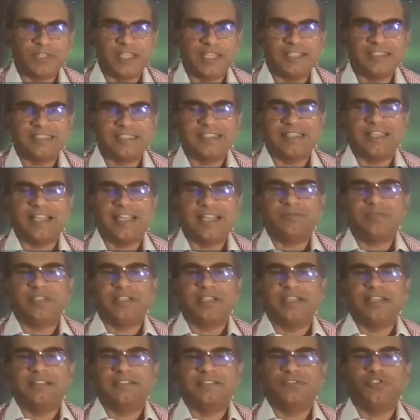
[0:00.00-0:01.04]
is crimes
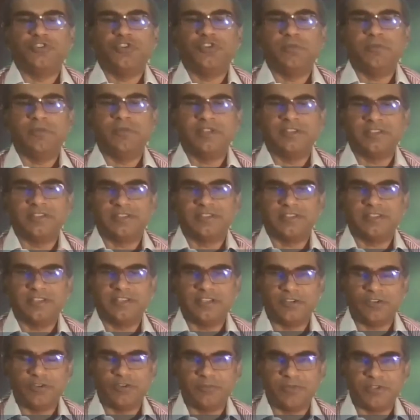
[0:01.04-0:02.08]
against
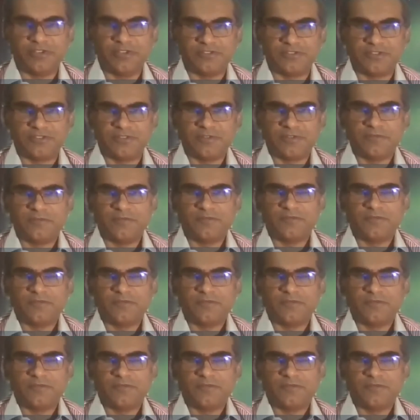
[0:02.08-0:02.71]
humans,